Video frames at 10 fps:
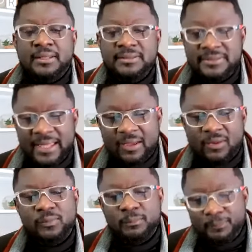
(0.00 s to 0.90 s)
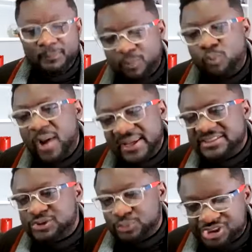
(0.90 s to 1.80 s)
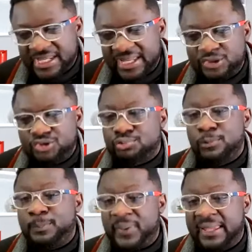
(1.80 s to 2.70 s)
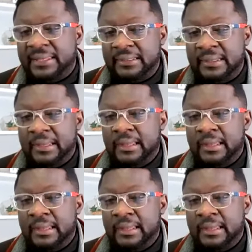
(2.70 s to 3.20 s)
Now, people wait to change through pain,